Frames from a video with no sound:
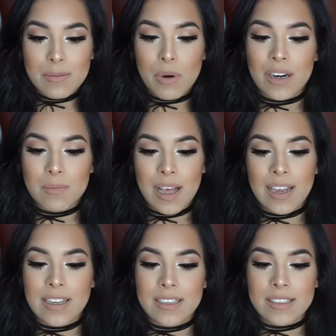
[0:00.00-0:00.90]
bottom
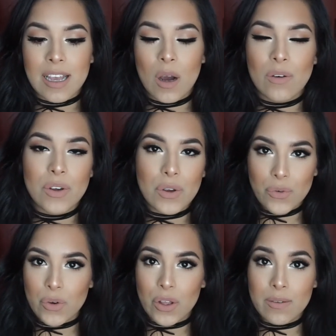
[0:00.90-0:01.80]
line is, however you
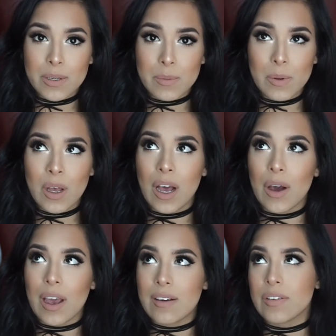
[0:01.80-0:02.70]
feel comfortable,
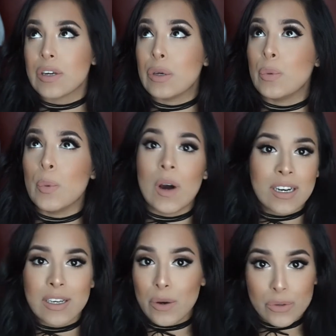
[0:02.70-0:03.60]
however you want
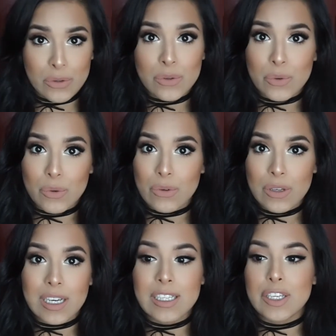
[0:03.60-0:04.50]
to go to
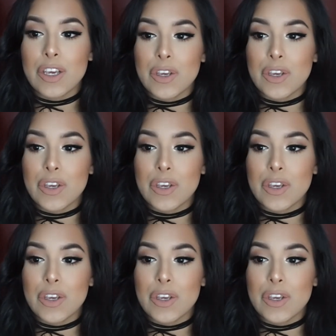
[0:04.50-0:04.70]
school, it's